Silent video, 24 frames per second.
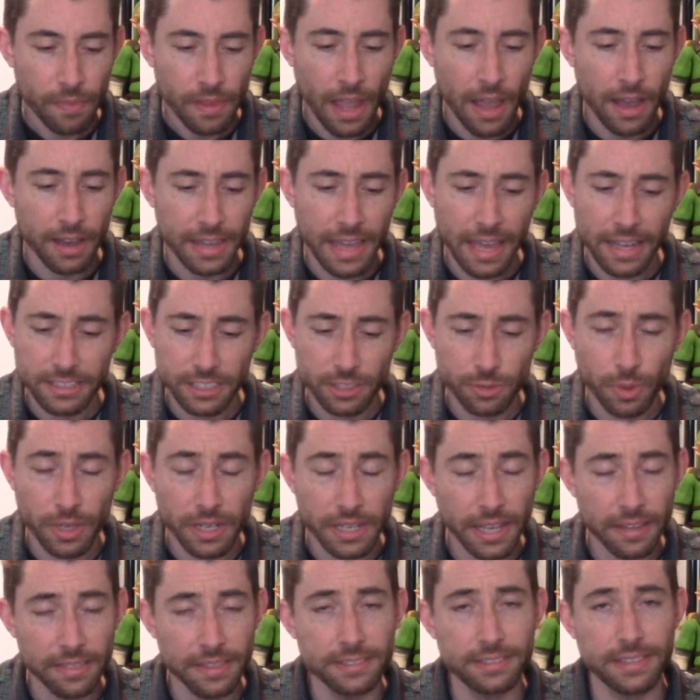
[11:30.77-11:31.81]
yeah, just want
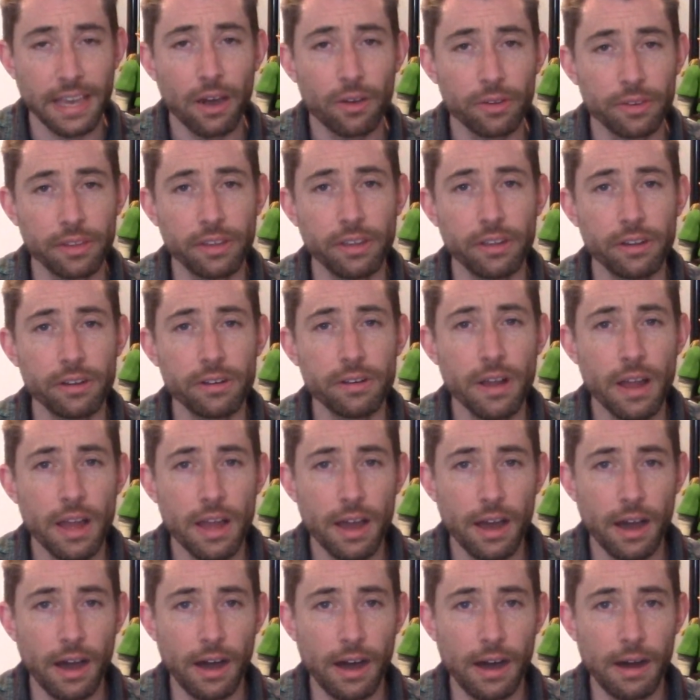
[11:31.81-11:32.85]
to get this out here.
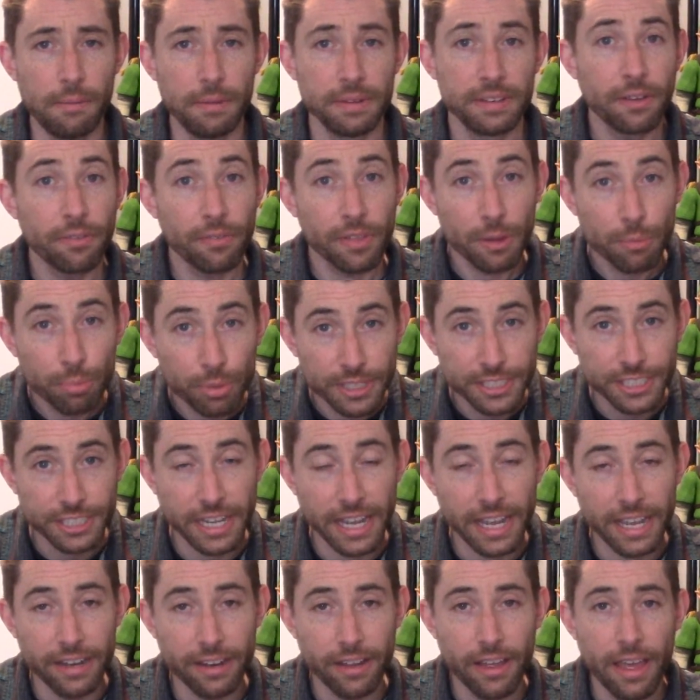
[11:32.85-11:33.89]
Definitely
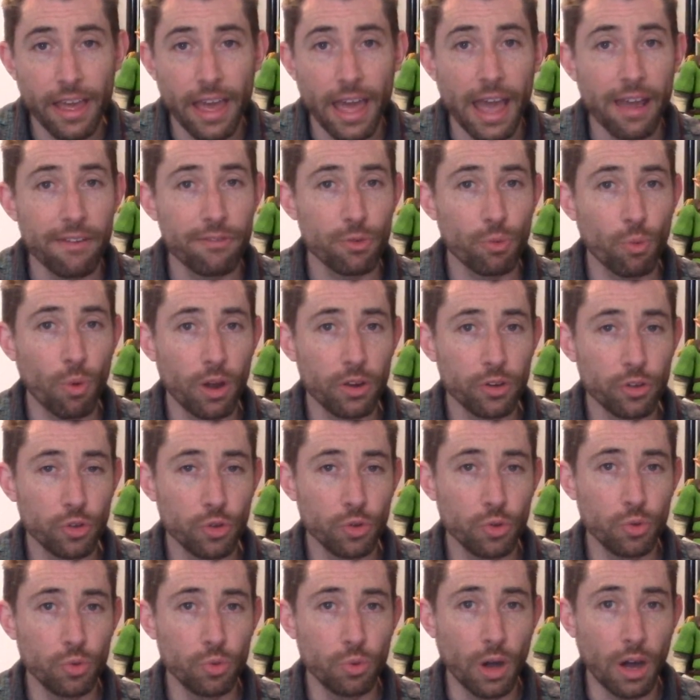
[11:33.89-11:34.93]
appreciate everyone
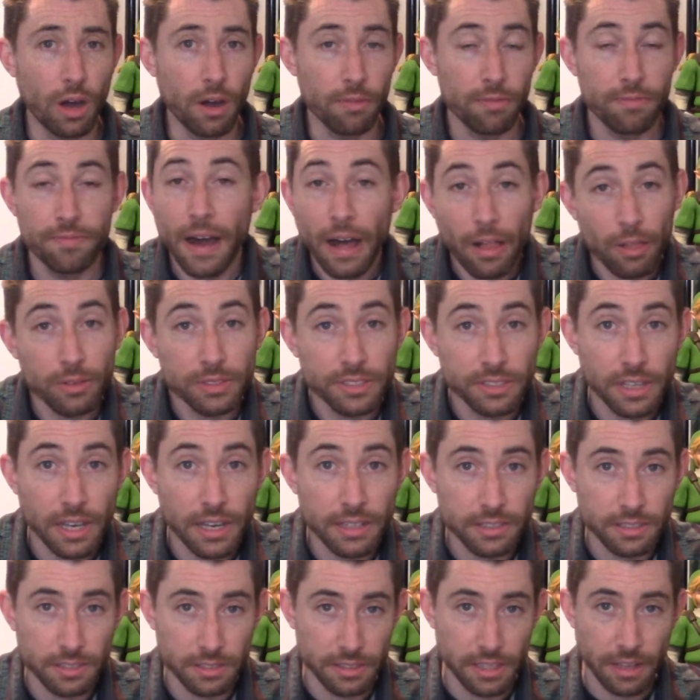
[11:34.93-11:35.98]
who follows
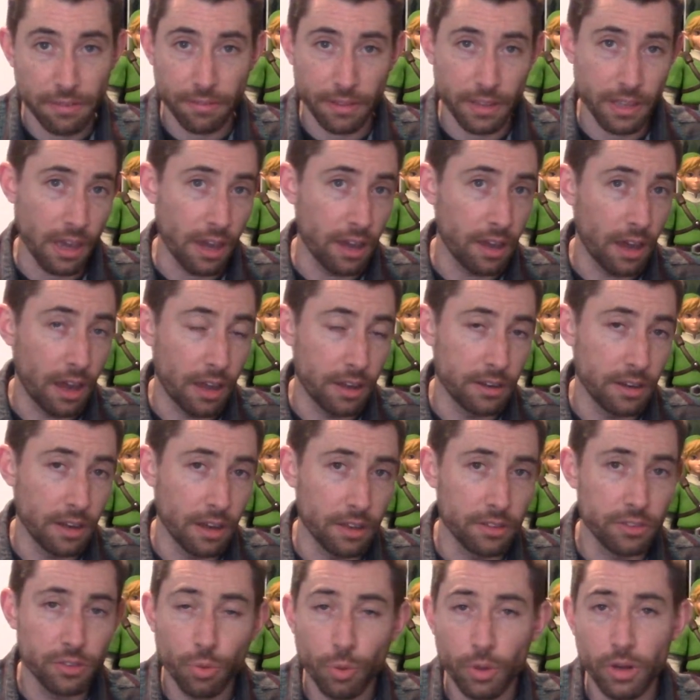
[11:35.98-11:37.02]
us, definitely
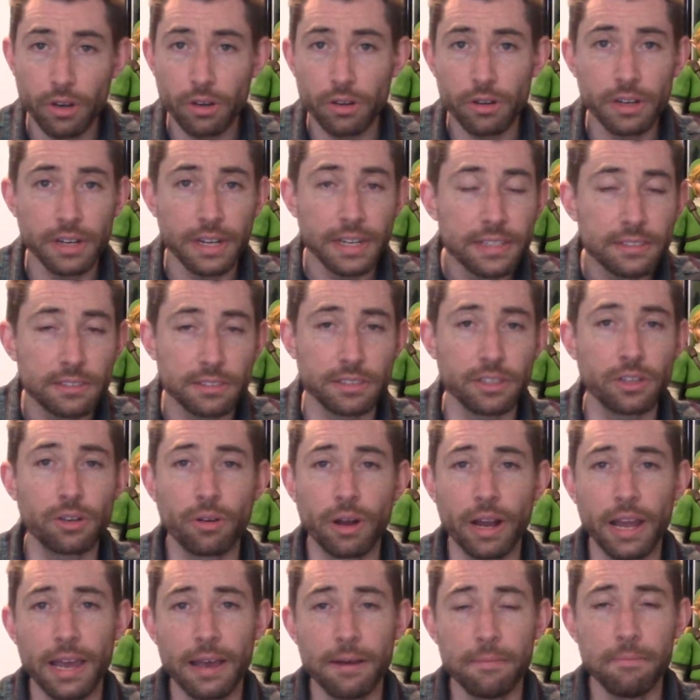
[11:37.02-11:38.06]
on Twitter,
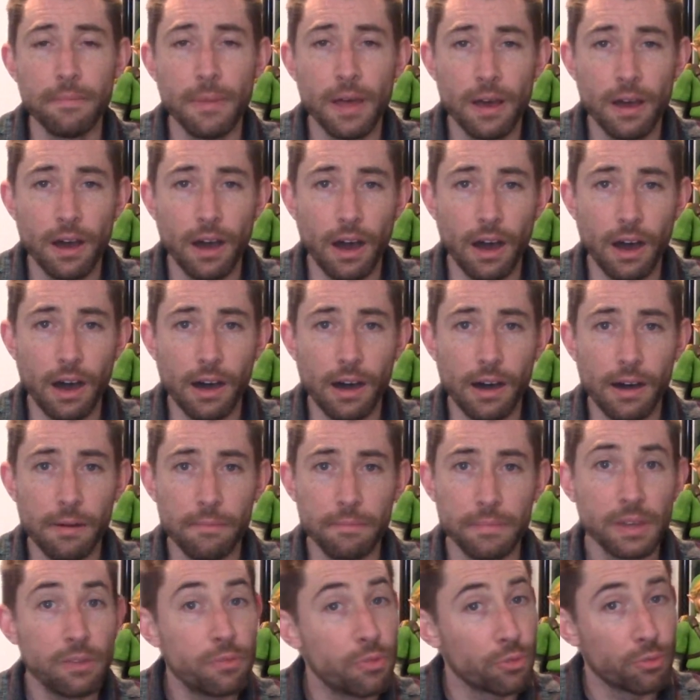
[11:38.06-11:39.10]
Instagram,
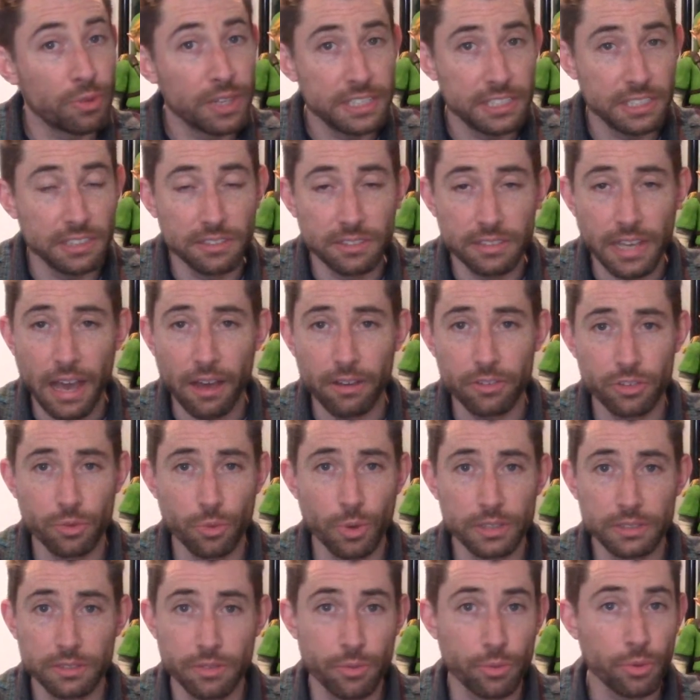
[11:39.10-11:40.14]
even reaches out to
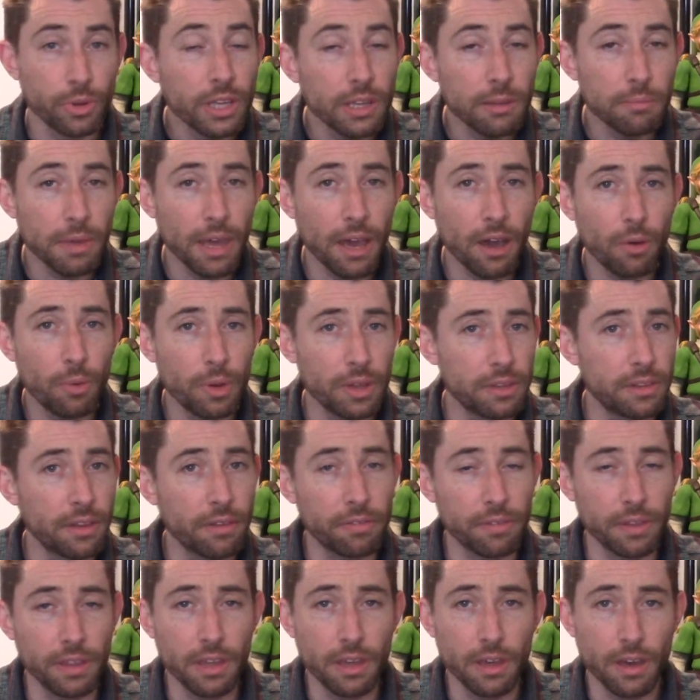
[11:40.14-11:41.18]
us through email. We
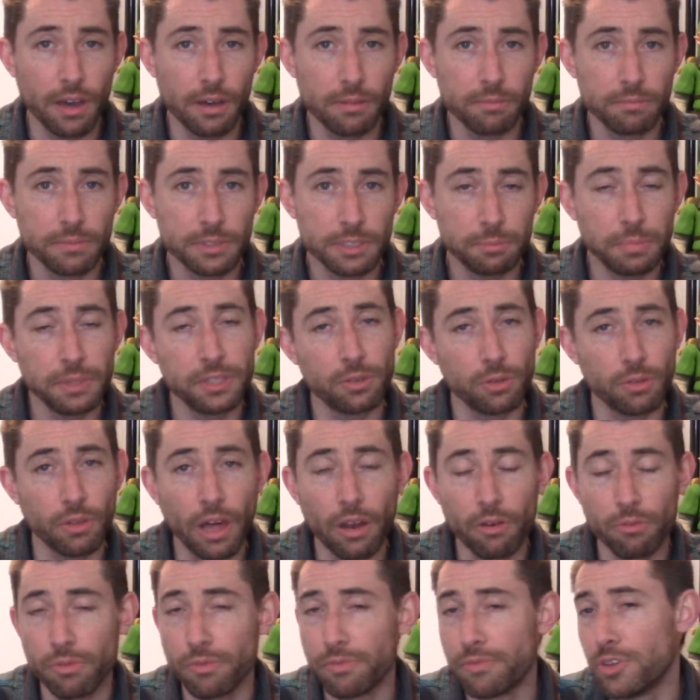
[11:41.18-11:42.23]
definitely speak to a
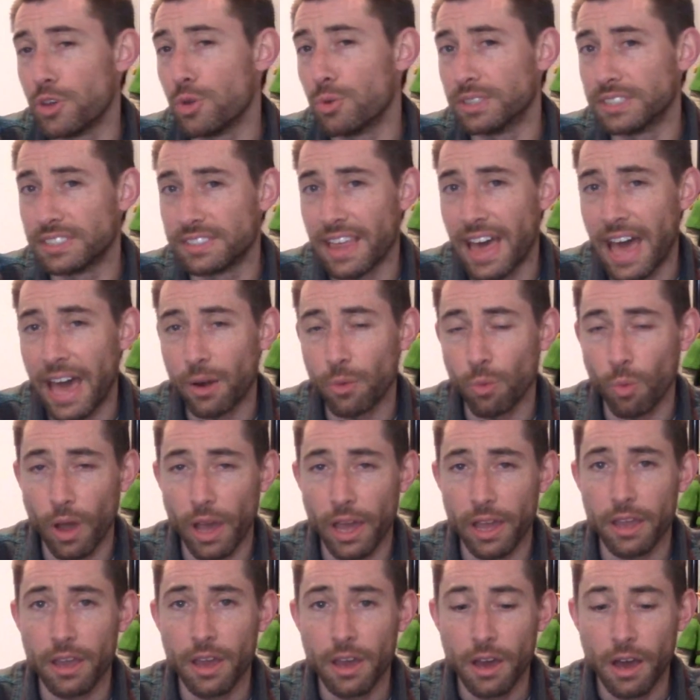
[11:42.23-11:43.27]
lot of reviewers that
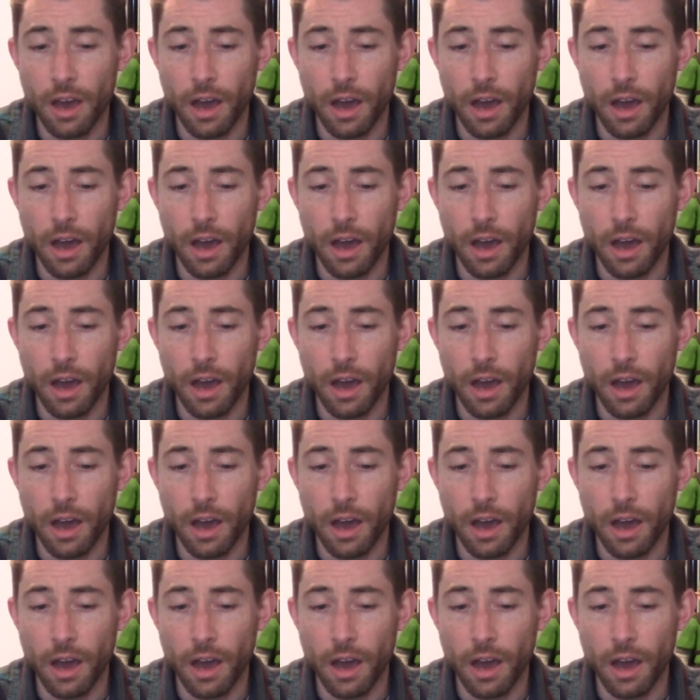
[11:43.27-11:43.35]
way.